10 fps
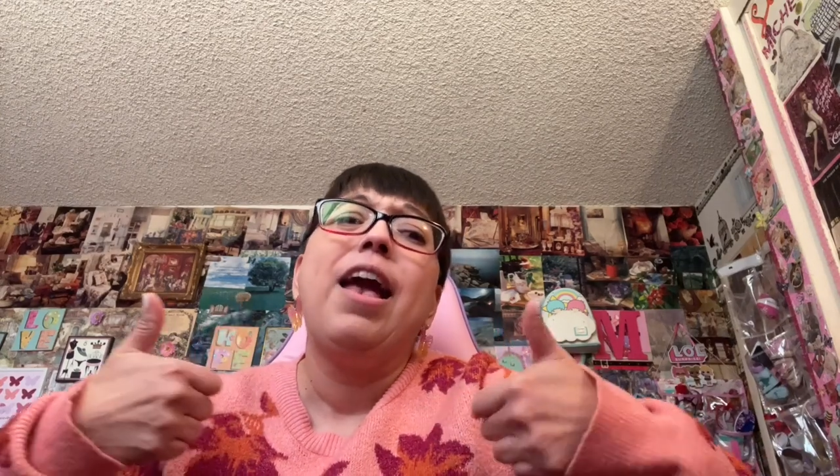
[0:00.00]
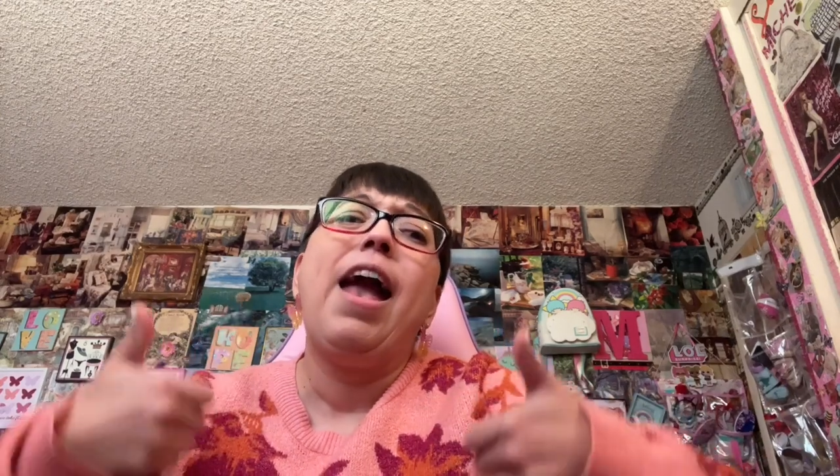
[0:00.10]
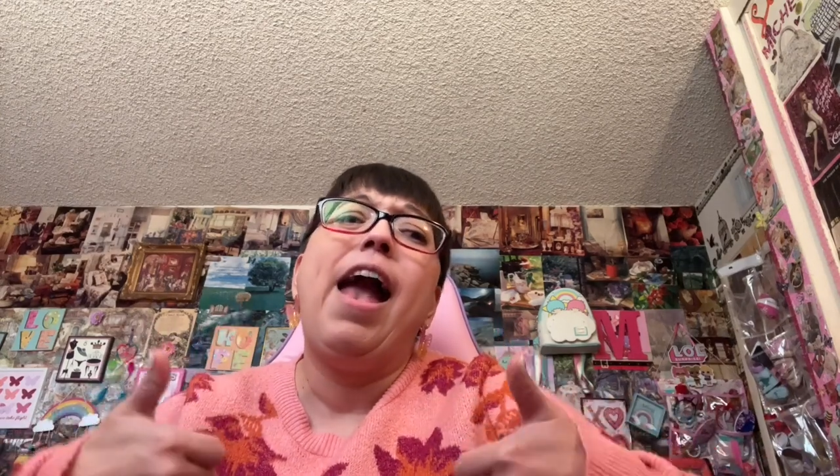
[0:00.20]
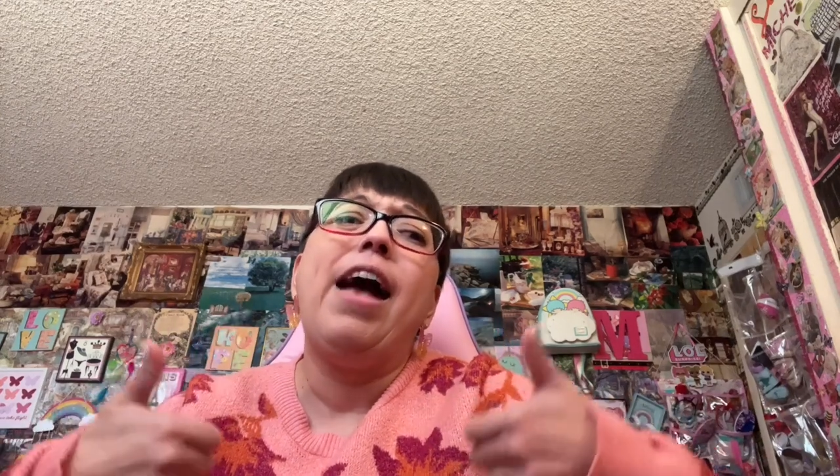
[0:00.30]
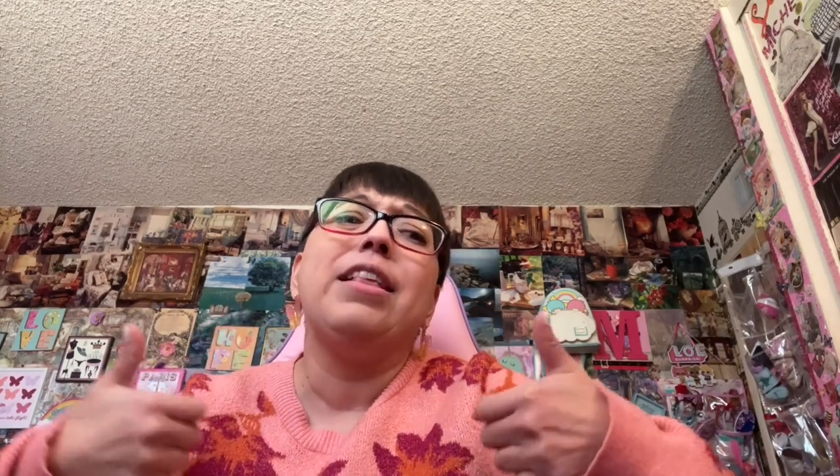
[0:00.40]

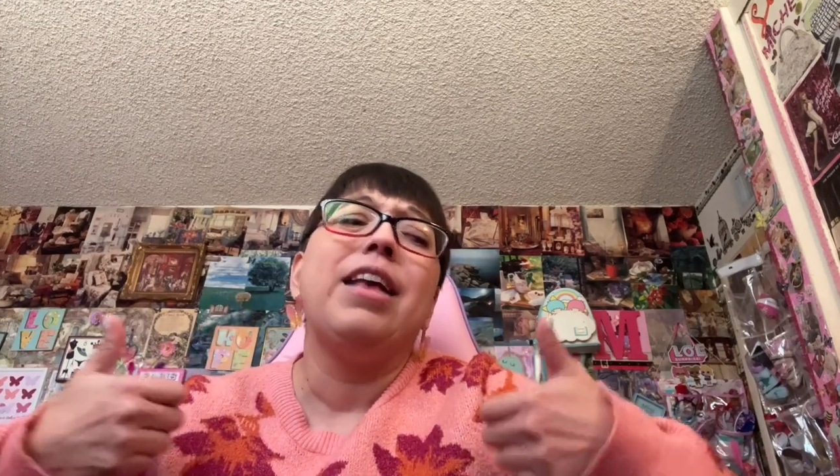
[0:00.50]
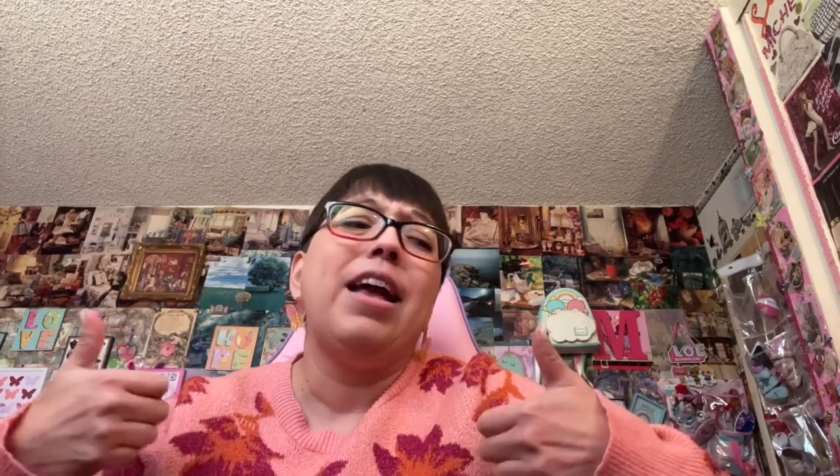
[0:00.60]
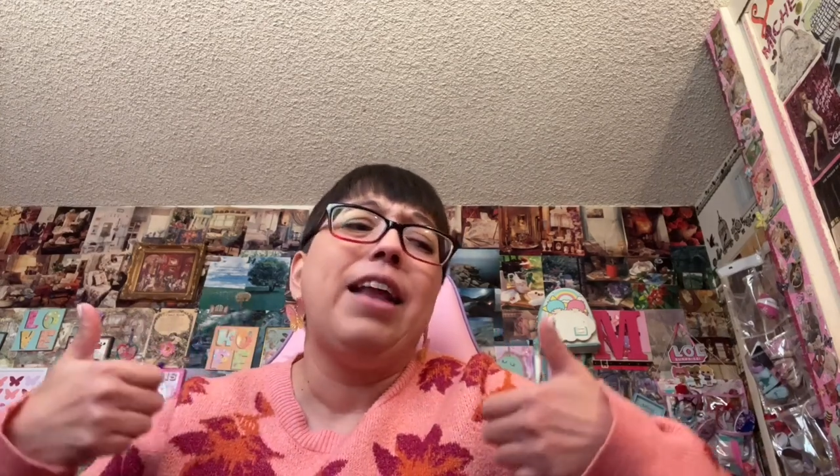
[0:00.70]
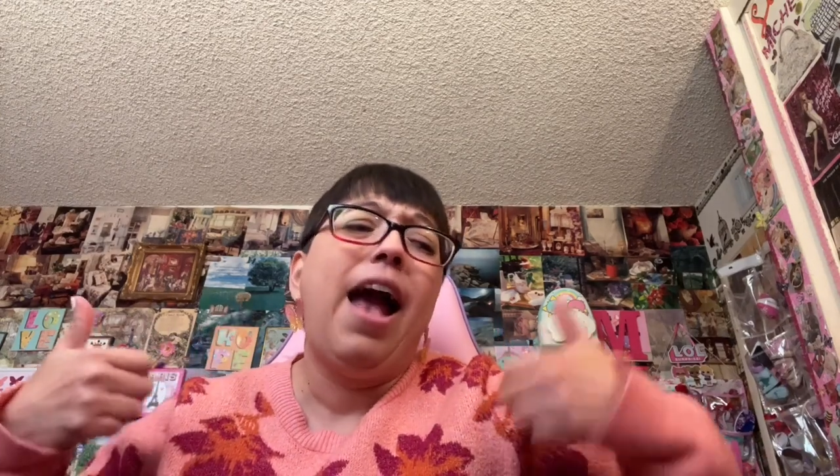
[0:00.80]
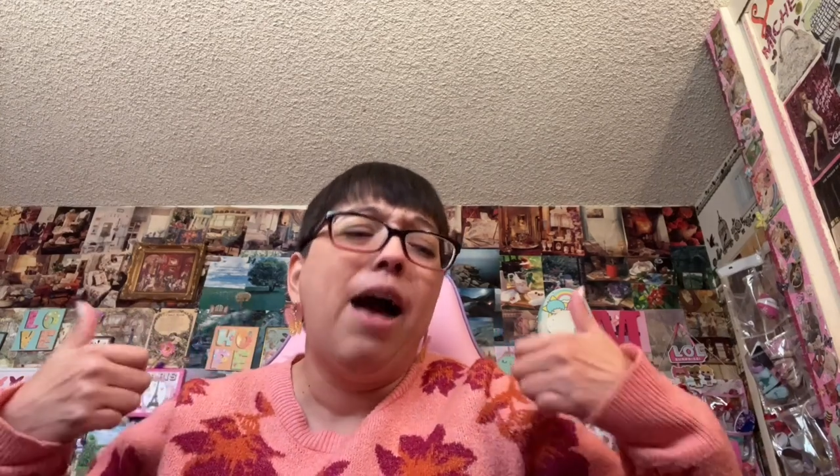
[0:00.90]
and,
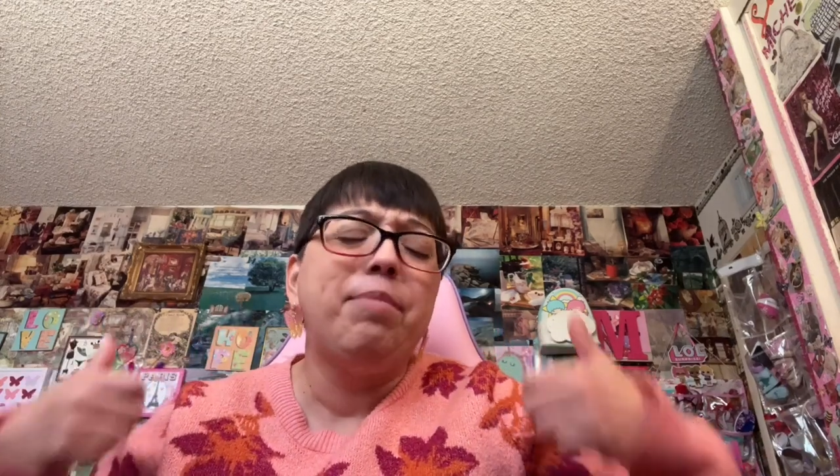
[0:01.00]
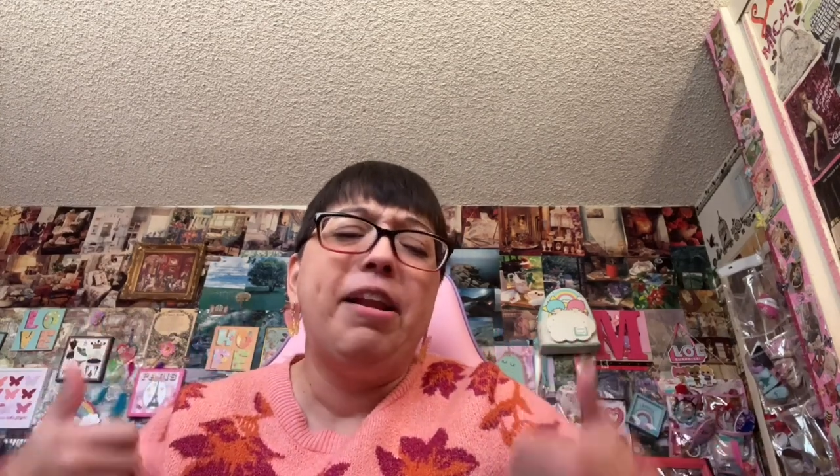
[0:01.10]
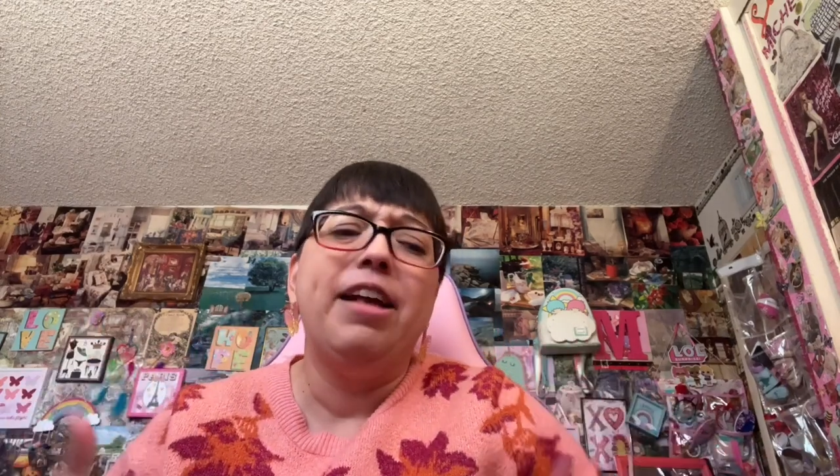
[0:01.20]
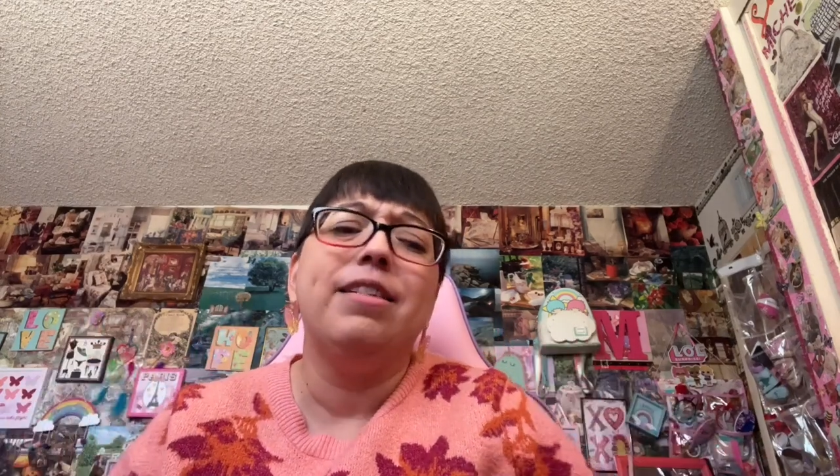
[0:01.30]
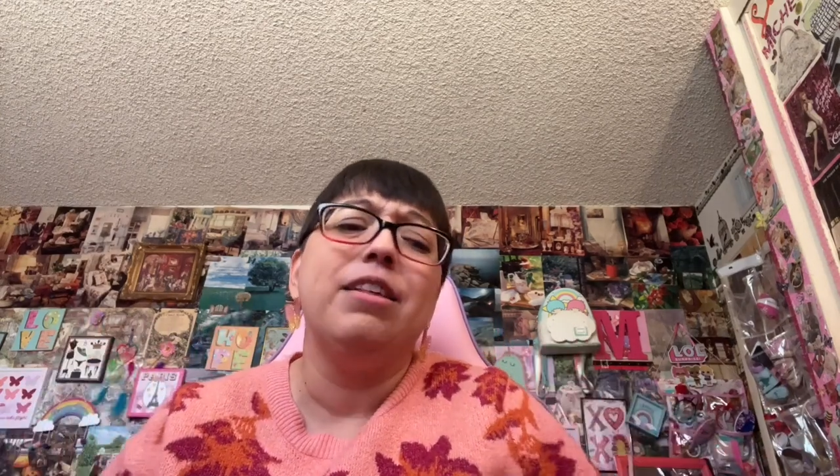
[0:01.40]
and
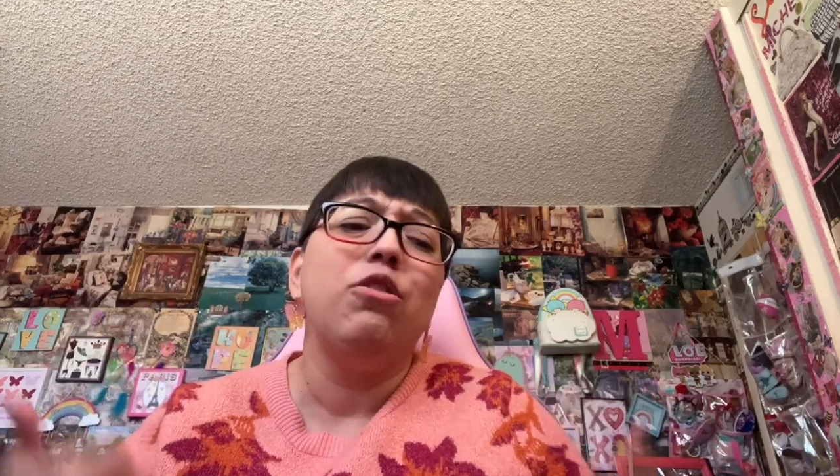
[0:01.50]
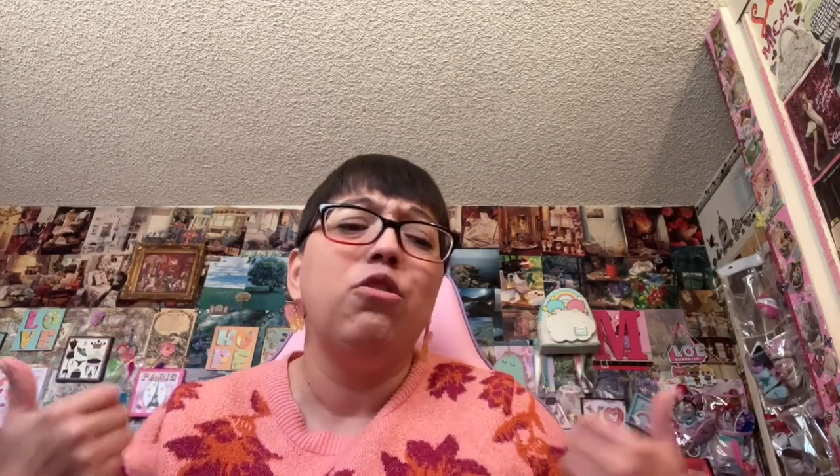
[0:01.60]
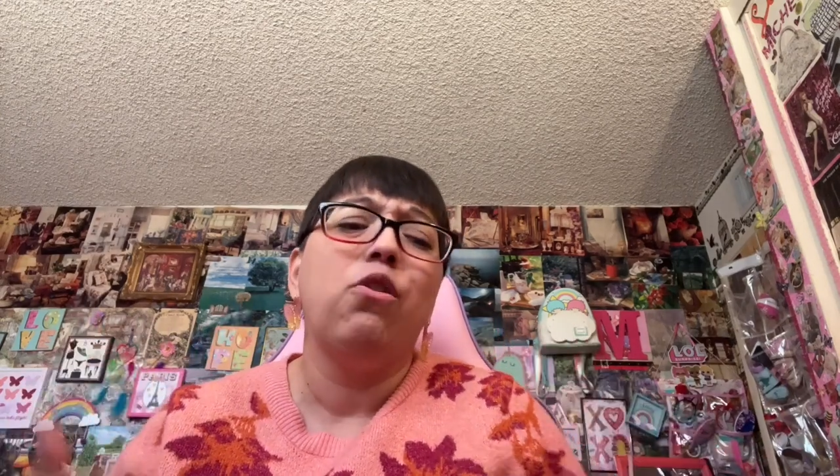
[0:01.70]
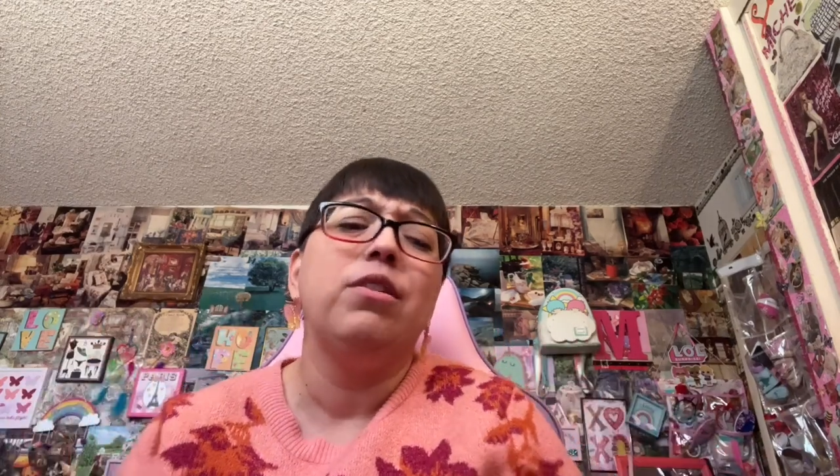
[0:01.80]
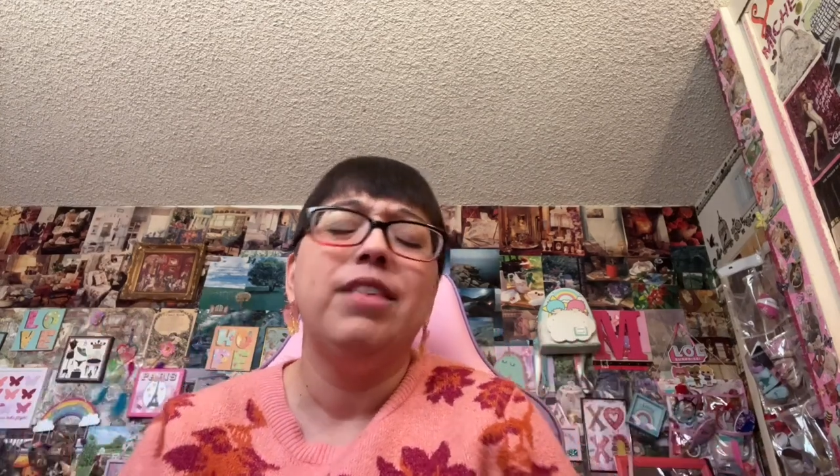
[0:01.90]
happiness and
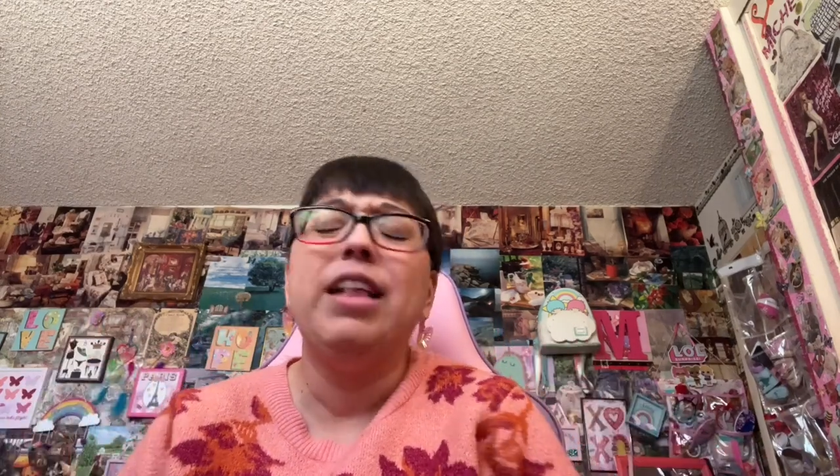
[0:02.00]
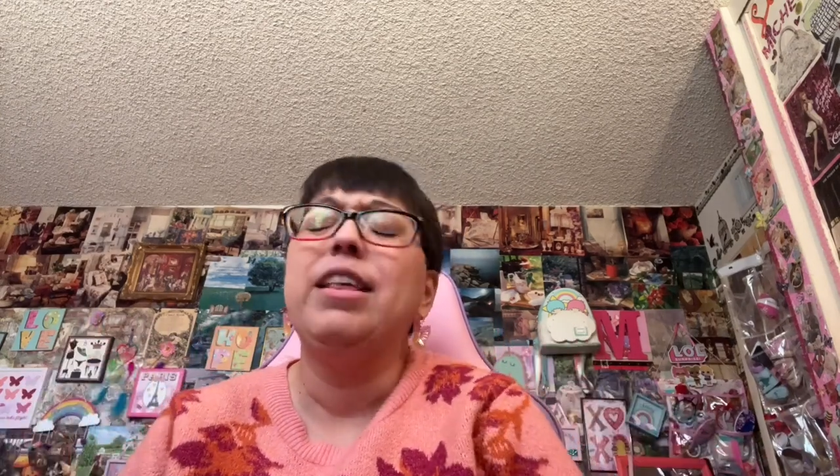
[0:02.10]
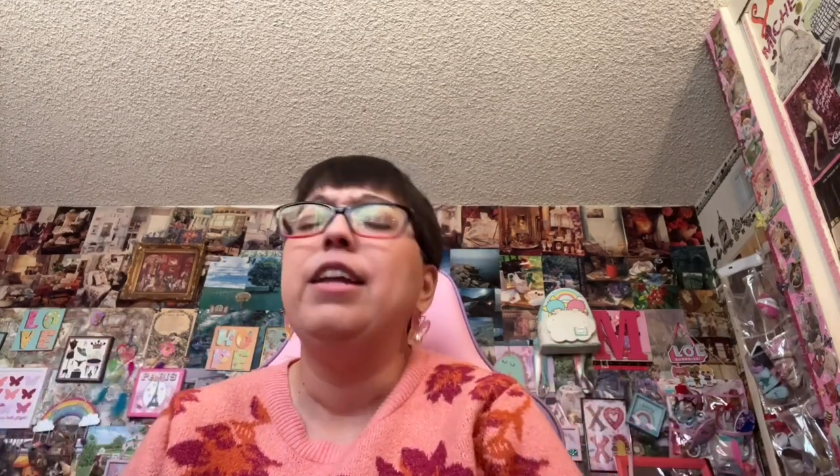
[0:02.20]
unicorns dancing